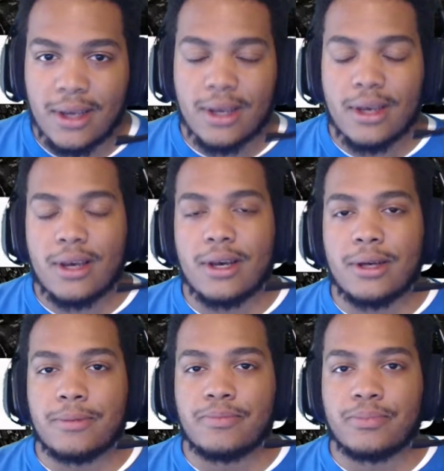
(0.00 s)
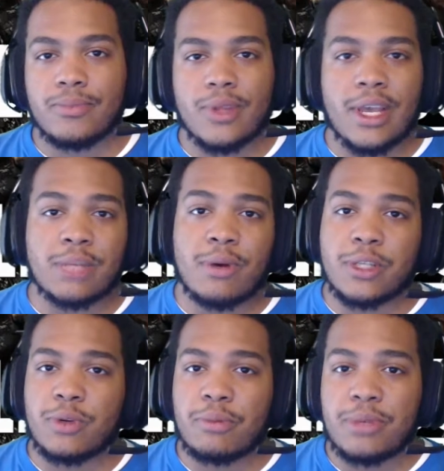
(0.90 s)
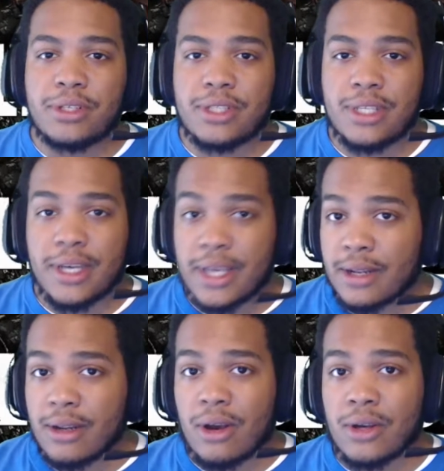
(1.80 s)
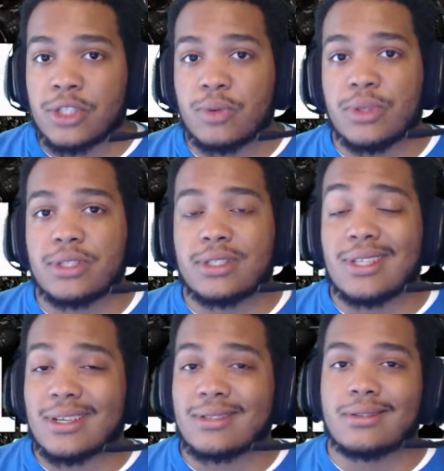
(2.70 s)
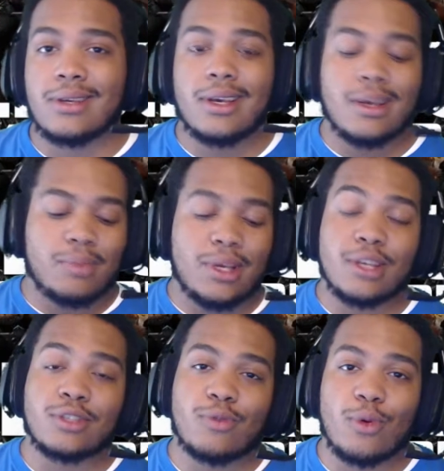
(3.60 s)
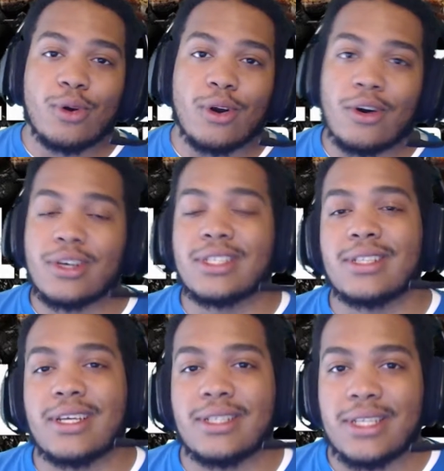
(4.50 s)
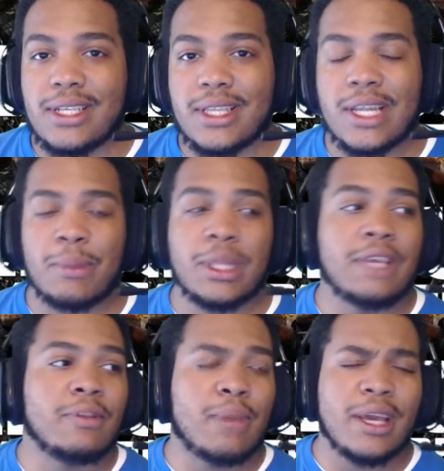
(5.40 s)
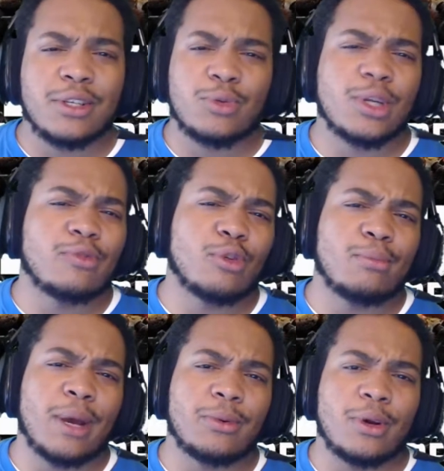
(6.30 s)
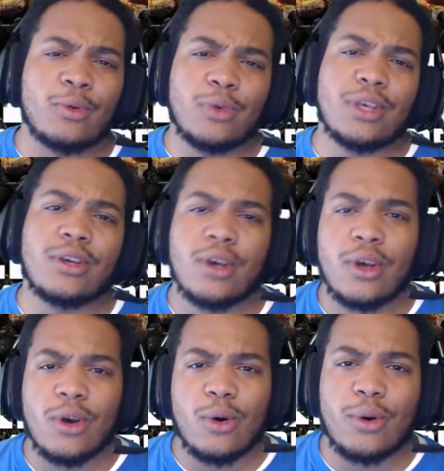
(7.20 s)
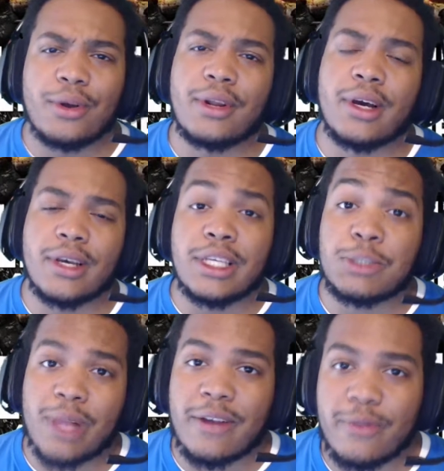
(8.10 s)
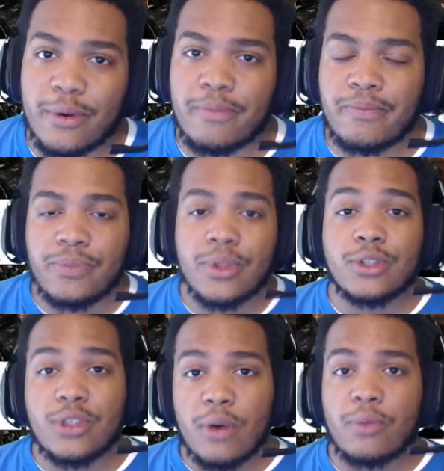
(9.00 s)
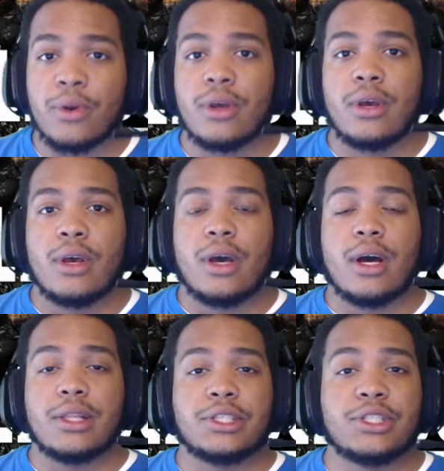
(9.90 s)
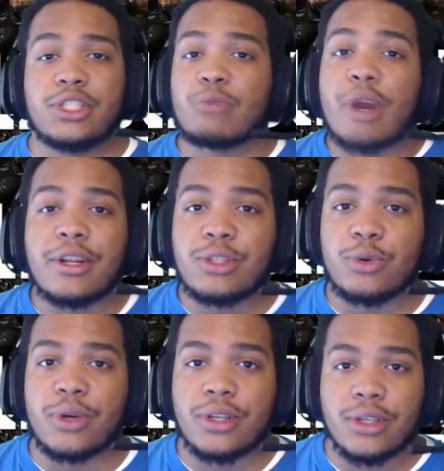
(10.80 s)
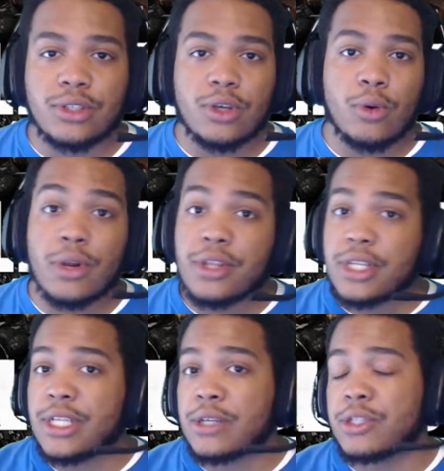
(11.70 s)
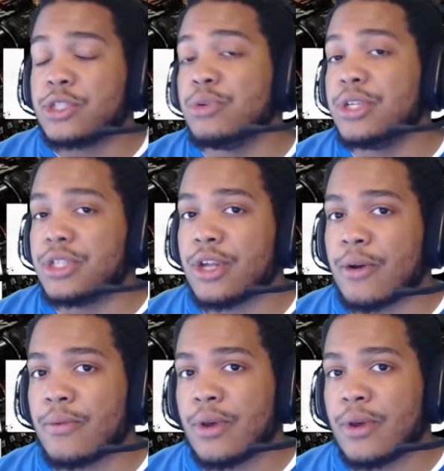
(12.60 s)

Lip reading: Xbox One and PC again, August 26th. PS4, August 19th, and I believe the beta is running for about a week on each platform. So let's just jump right into it. So what are the details that you need to know?